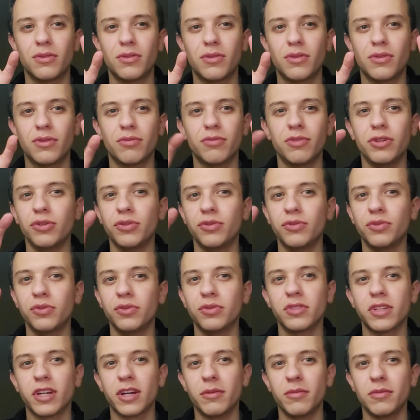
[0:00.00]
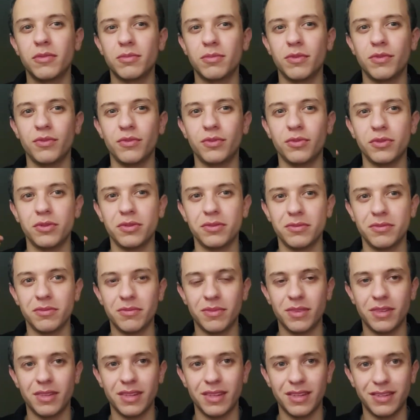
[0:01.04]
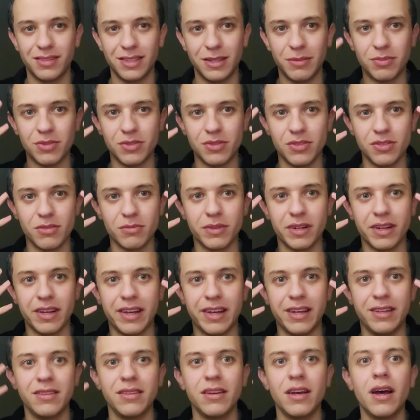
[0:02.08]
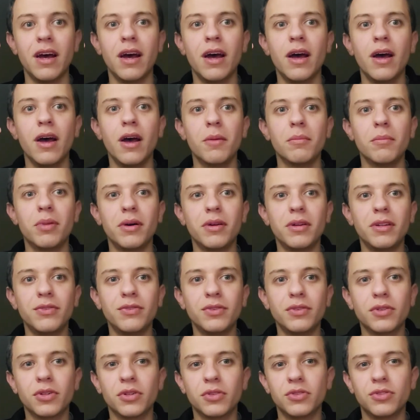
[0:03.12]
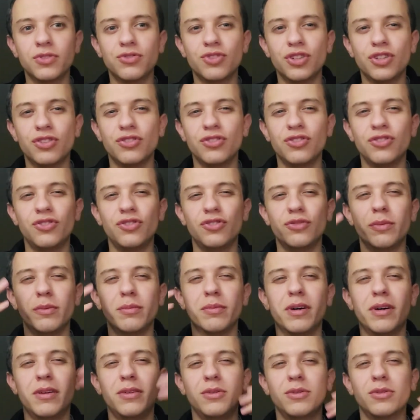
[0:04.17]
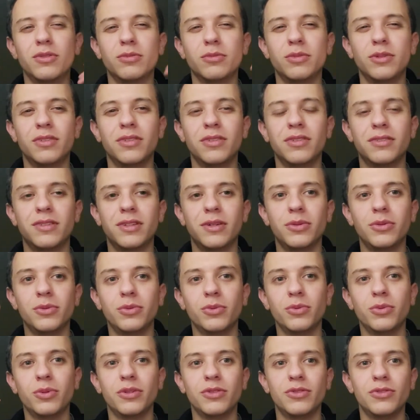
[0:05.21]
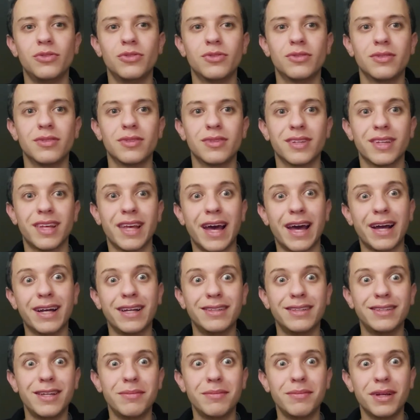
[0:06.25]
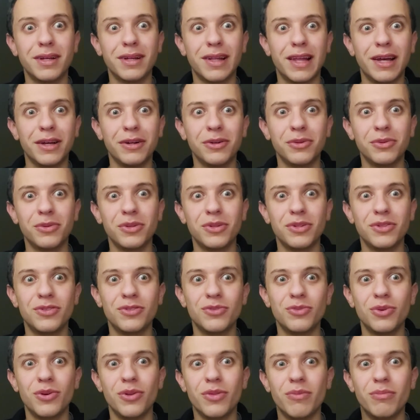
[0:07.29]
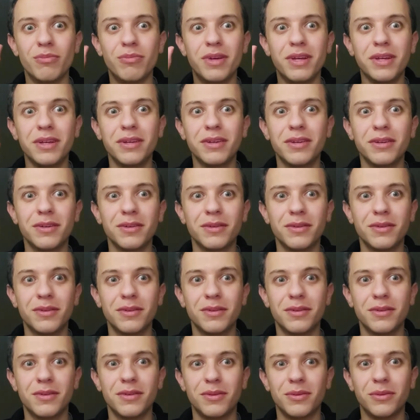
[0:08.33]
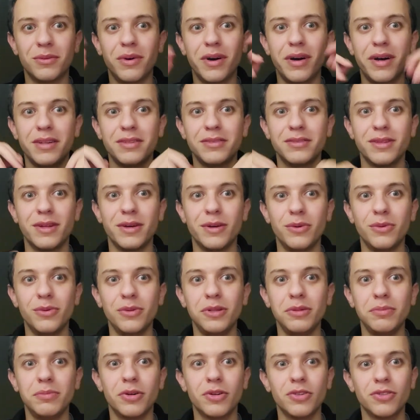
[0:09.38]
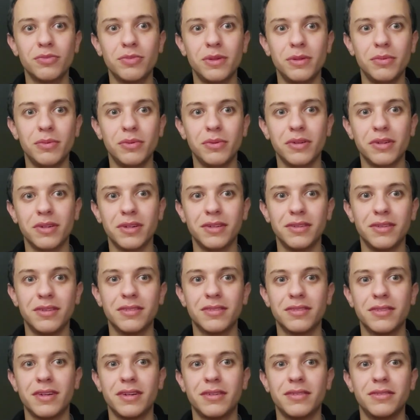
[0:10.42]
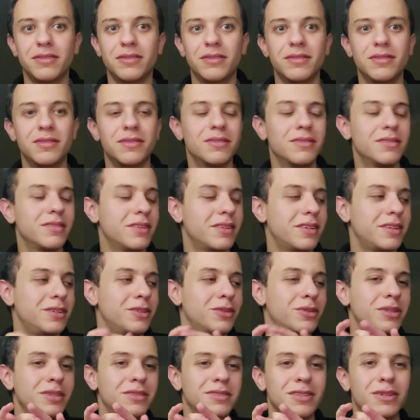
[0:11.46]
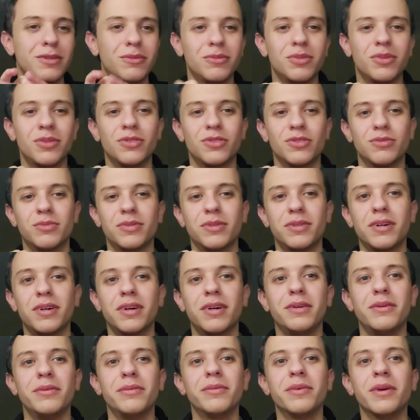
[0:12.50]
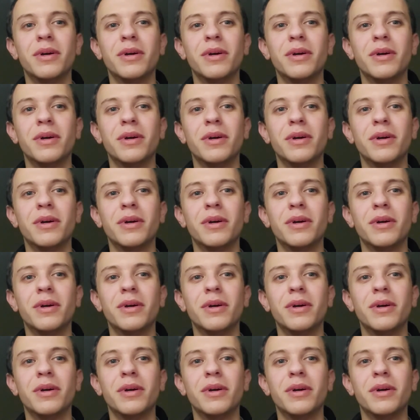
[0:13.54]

3 or 4 times before it seeps into my head, partly for concentration issues, but partly also because they always use this like academic language with big words that only posh people can understand. And I know I sound posh, but I